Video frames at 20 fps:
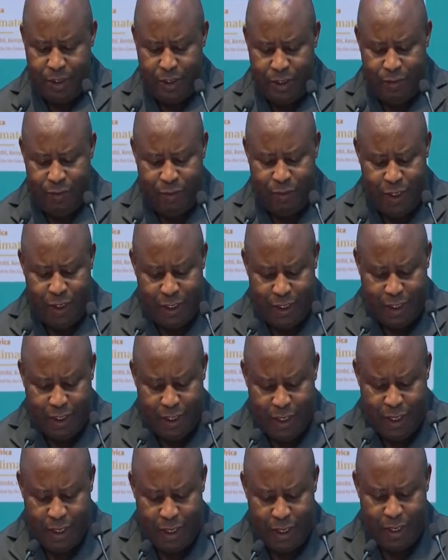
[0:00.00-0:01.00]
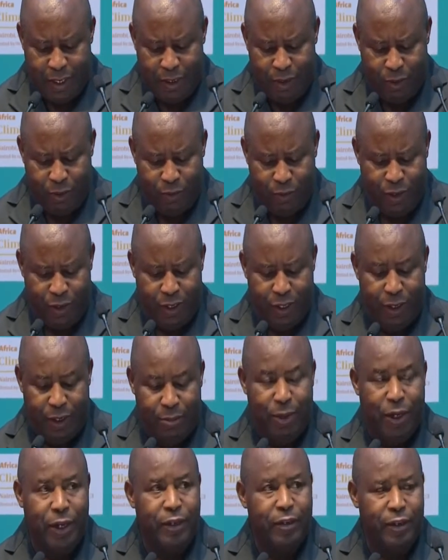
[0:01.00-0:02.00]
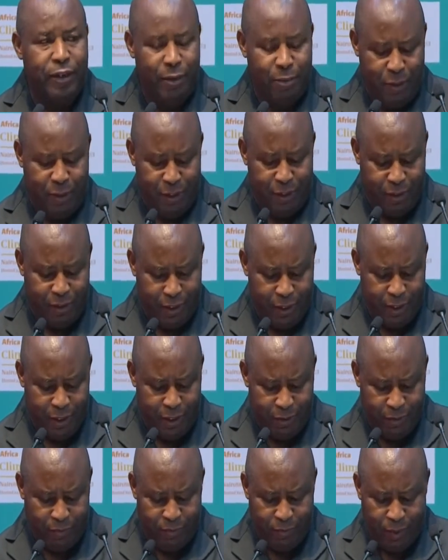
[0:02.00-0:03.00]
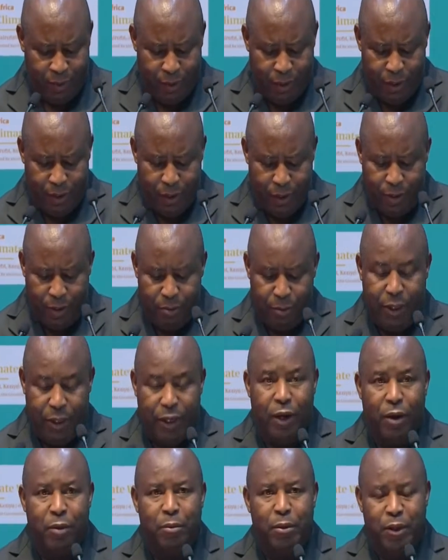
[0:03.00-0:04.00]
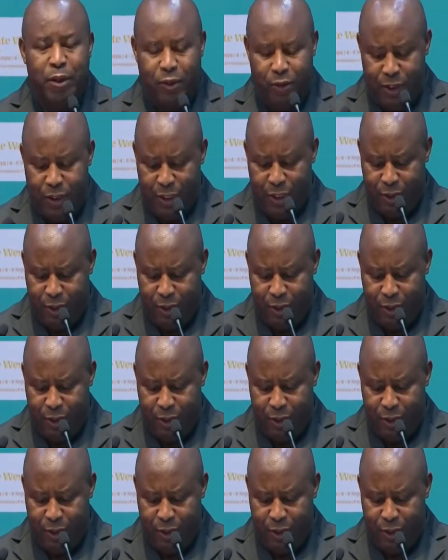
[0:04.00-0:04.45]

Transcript: Excellencies, heads of state and government present,